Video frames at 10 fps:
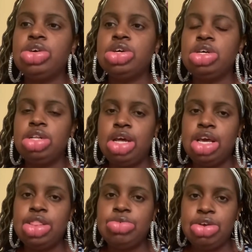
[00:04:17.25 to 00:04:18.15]
a good
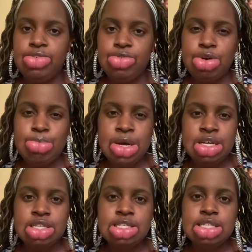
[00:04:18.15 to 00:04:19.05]
3 or 4
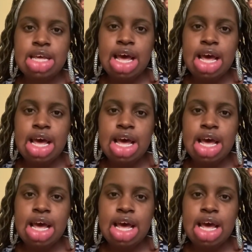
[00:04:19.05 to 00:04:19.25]
months.